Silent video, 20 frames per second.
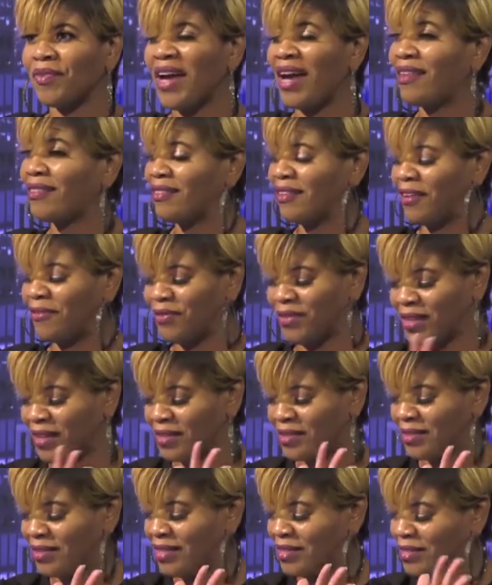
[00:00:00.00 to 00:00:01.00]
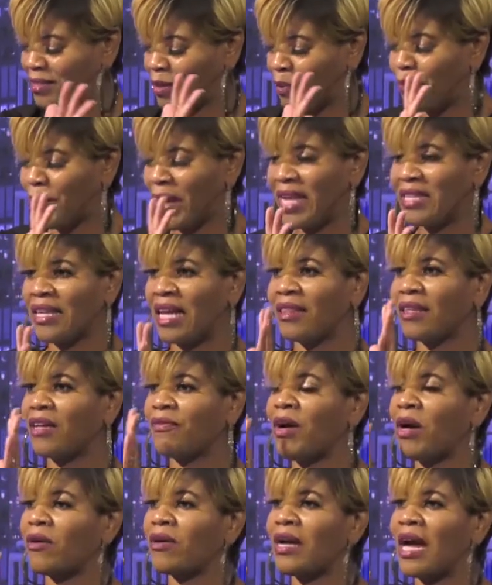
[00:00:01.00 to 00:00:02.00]
I love this. This is amazing. I love
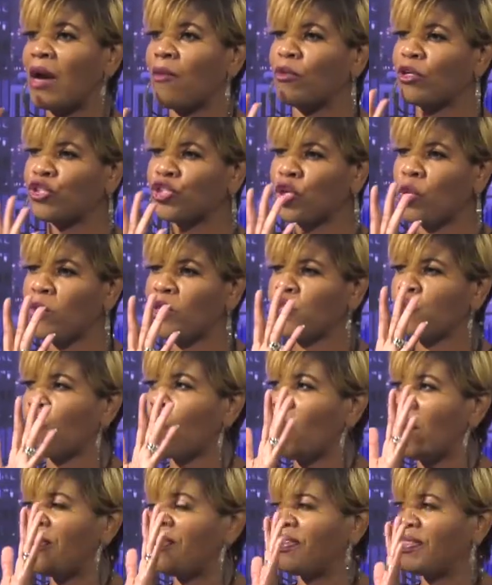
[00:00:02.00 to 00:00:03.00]
how God will show us one